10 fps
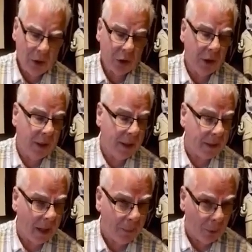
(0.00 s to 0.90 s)
To the
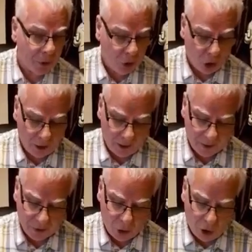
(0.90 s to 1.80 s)
disciples caught in a
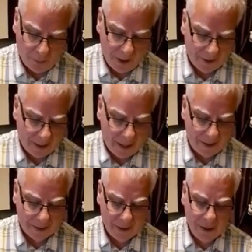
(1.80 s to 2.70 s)
storm, he
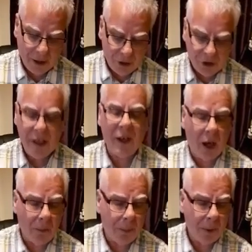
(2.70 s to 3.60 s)
says, cheer
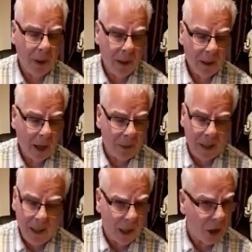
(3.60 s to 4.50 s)
up, I'm
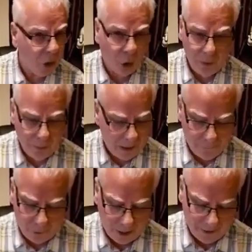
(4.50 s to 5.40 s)
here, don't be
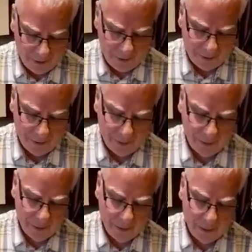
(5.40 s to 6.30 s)
frightened.
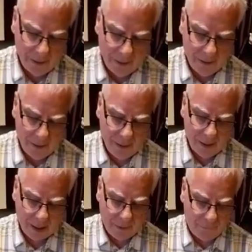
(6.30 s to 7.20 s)

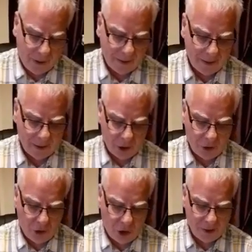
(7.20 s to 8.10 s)
As he faces the
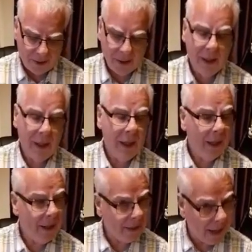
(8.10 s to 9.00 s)
cross,
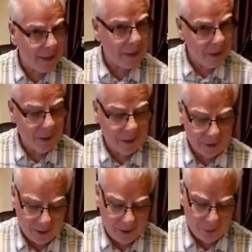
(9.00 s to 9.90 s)
he says to the
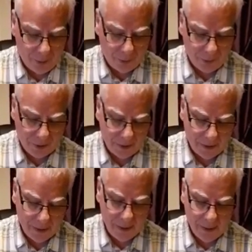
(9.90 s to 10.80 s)
disciples,
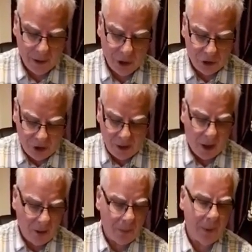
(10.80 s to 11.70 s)
cheer
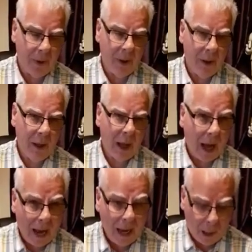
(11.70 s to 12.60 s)
up,
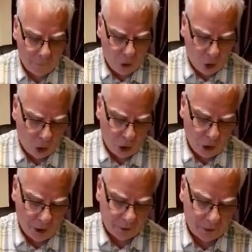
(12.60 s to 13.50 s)
I have
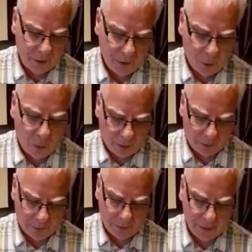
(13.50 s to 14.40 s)
conquered the world.